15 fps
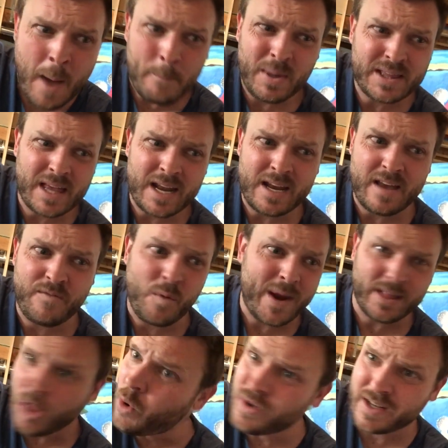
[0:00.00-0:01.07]
But then if we
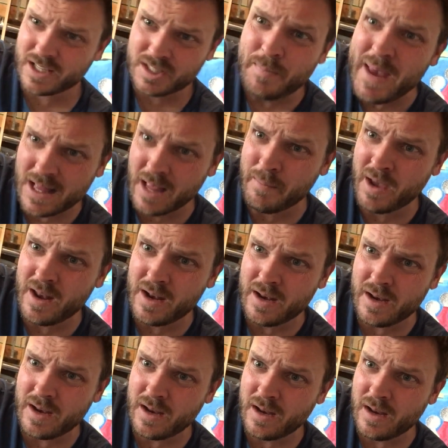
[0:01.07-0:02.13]
lowered the speed limit,
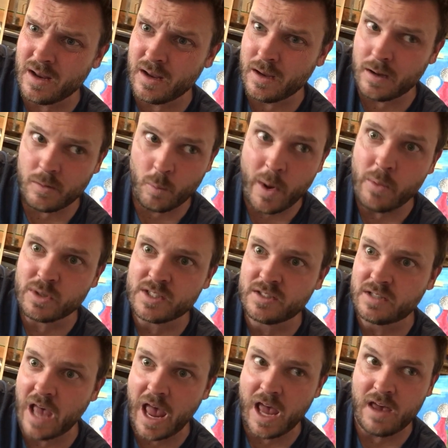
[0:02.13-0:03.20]
we would
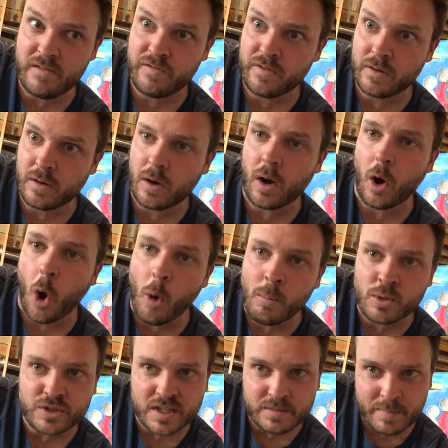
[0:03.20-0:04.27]
save
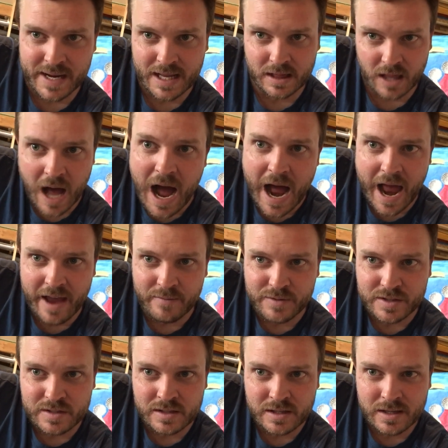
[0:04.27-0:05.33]
almost as many
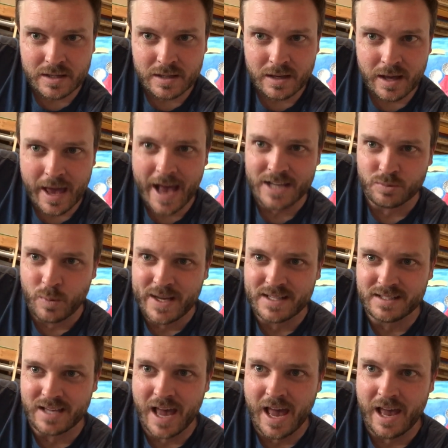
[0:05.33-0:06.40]
lives as we'd
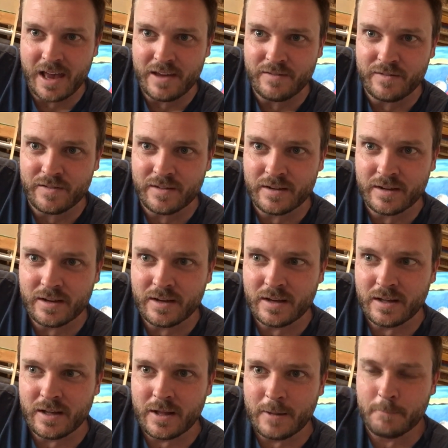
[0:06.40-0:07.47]
save
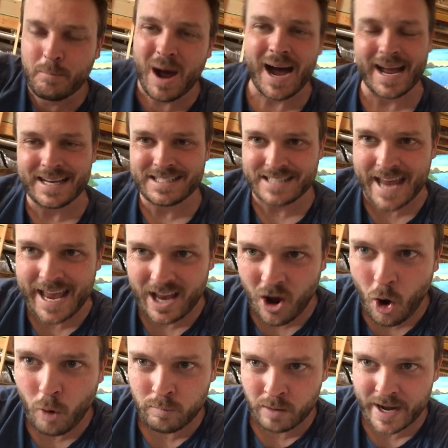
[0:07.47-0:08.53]
by staying
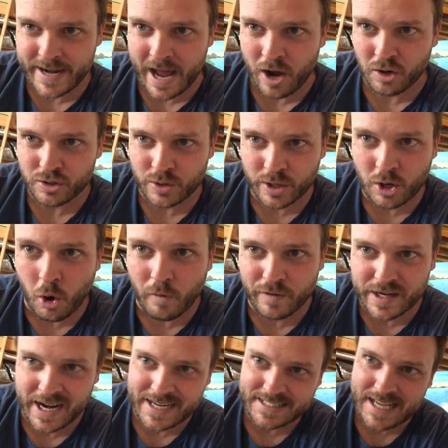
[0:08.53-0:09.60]
home right now during
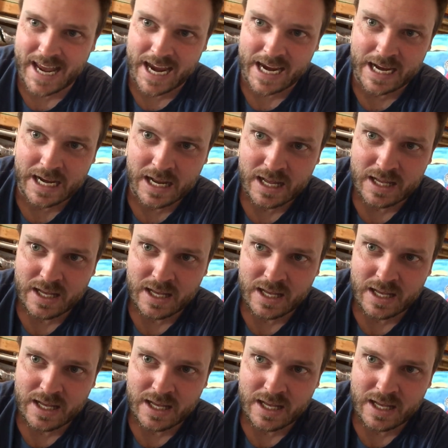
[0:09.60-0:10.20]
COVID-19.